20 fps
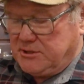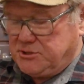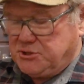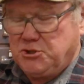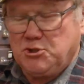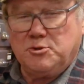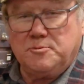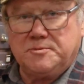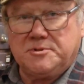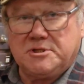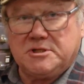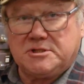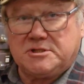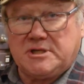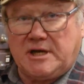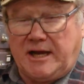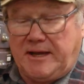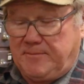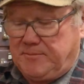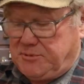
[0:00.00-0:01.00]
tubed
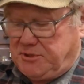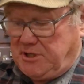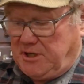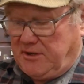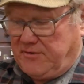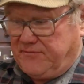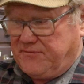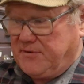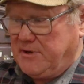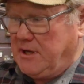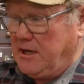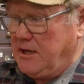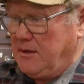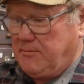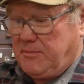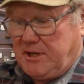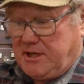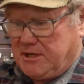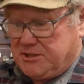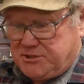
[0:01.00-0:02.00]
type diff
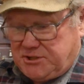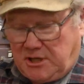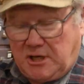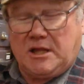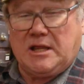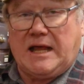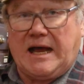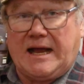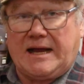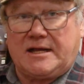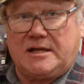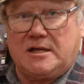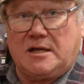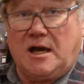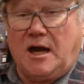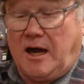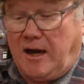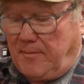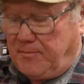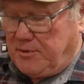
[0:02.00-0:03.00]
because it'll lock it
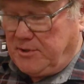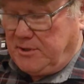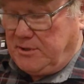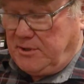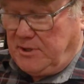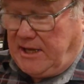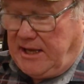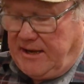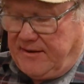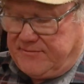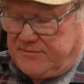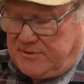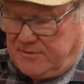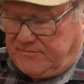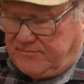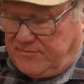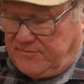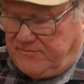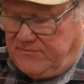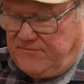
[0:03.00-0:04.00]
up. You have
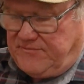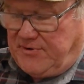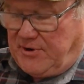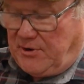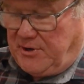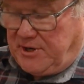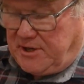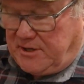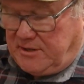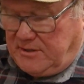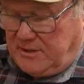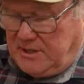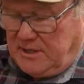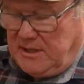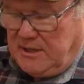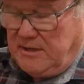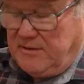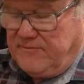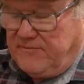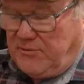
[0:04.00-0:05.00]
to very,
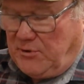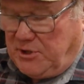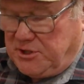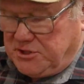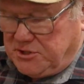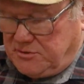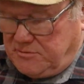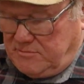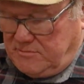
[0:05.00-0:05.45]
very